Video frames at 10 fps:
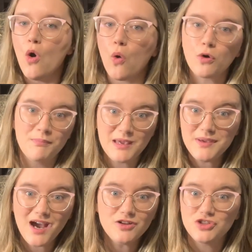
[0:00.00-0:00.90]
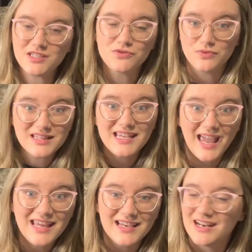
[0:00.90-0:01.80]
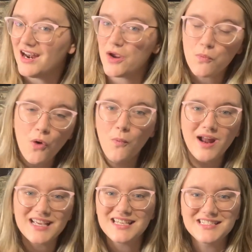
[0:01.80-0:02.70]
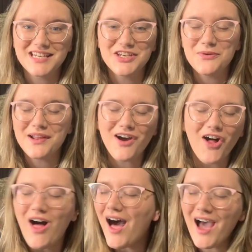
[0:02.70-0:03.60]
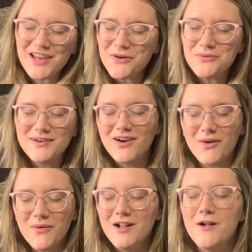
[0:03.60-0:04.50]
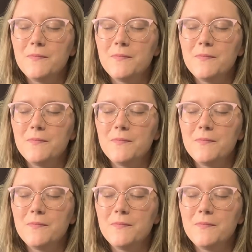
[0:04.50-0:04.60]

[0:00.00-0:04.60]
or maybe I'll just really hate it and I won't want to continue at all. I don't know.